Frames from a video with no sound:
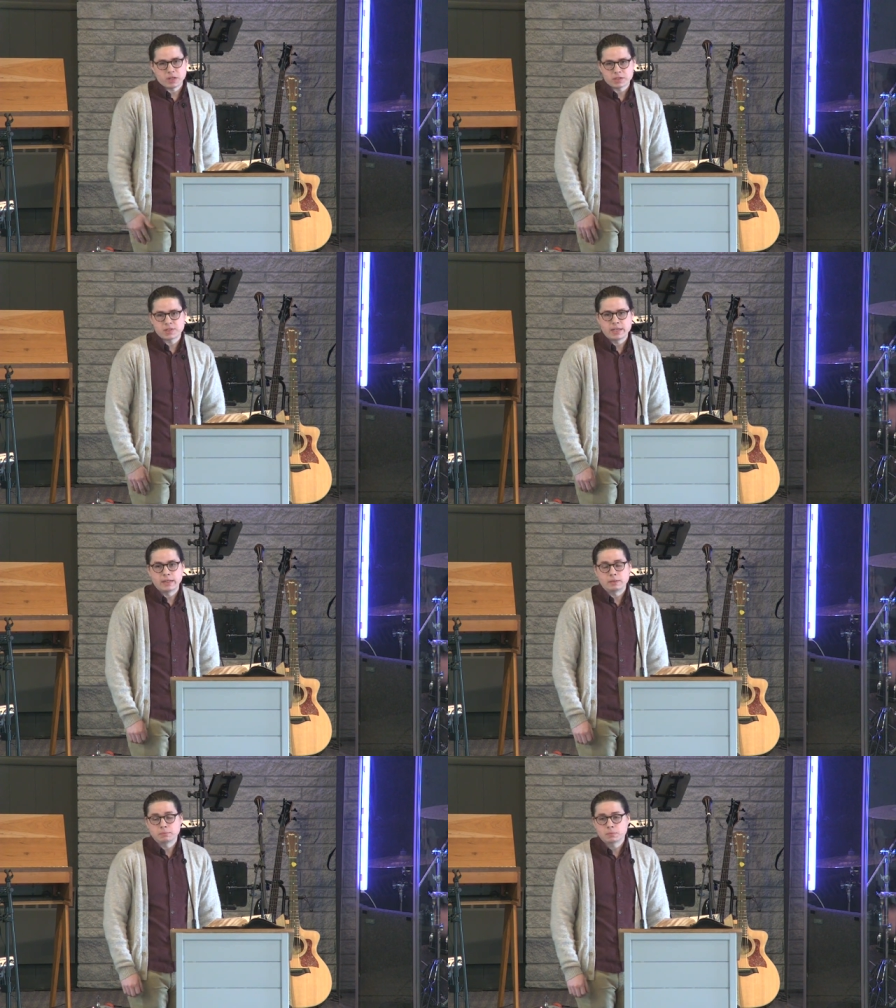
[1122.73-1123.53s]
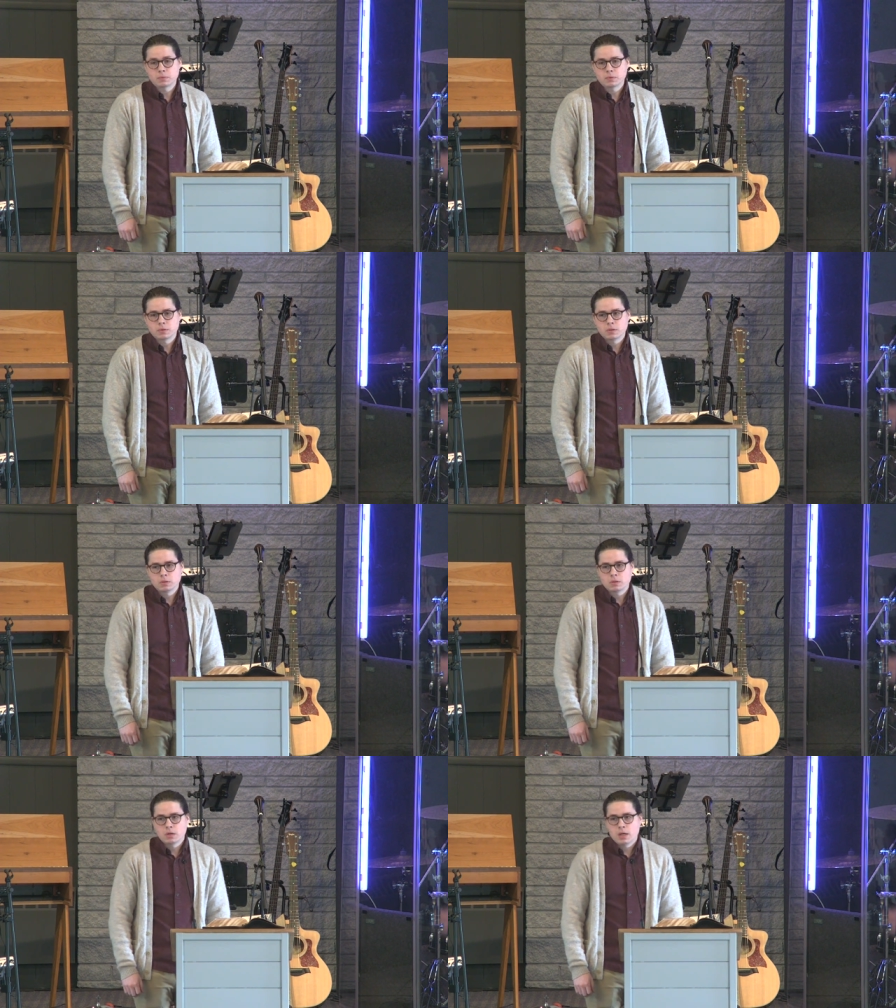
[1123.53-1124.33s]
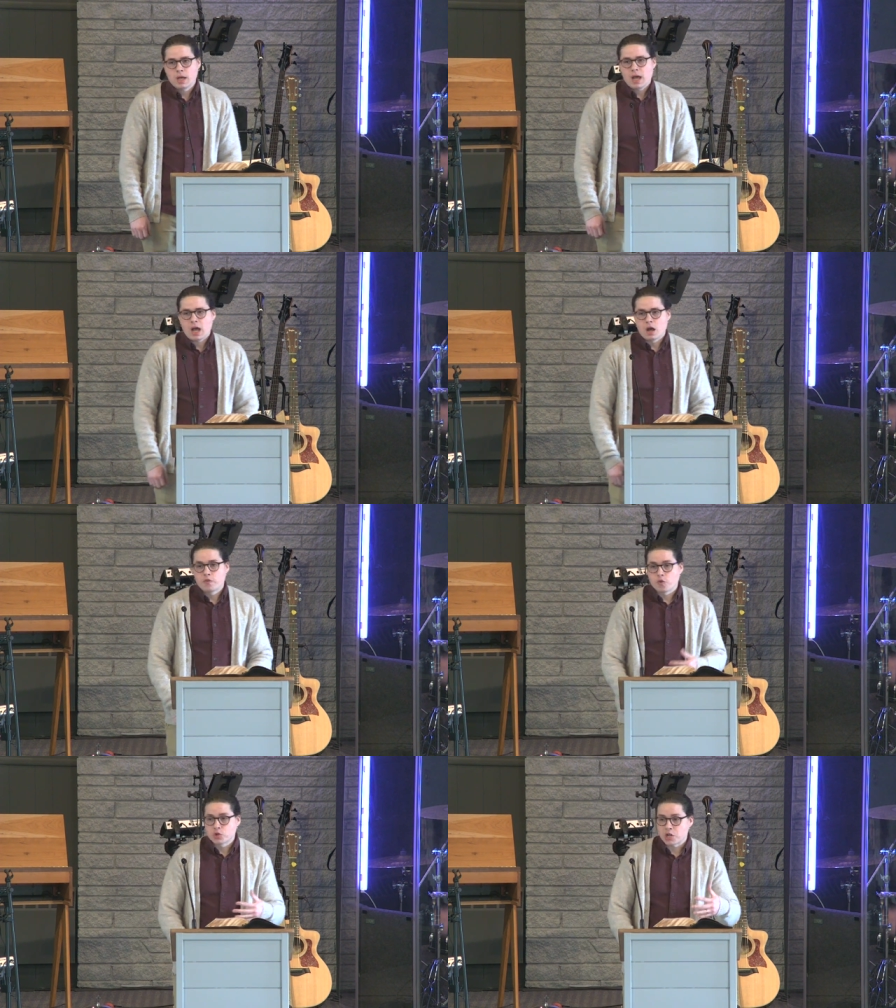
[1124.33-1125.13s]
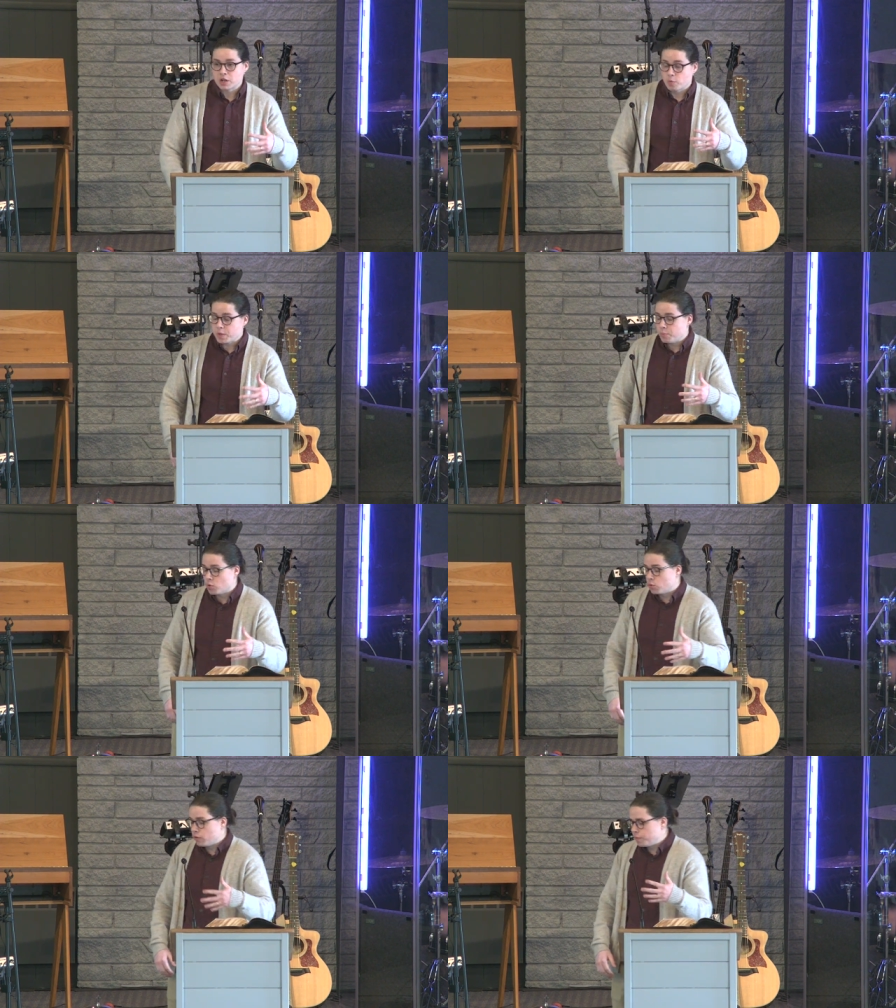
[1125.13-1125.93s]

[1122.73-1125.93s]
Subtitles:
sin. Unfortunately, I know people who have